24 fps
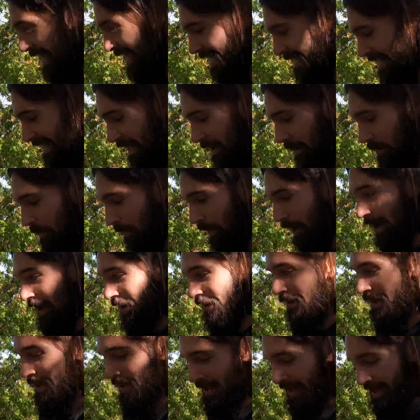I was like,
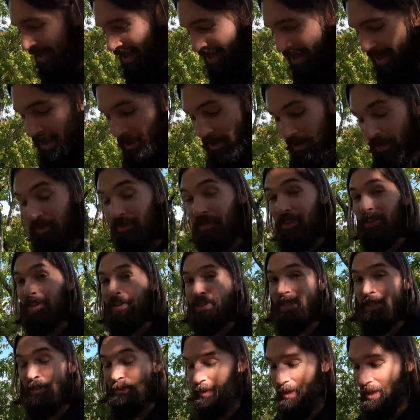wow, you haven't done
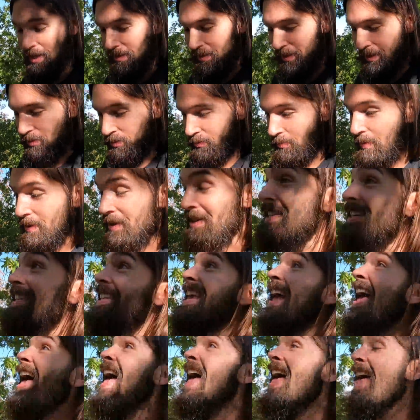this in a while, Angel
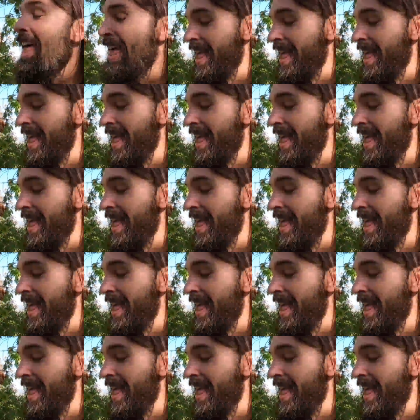Princess. No,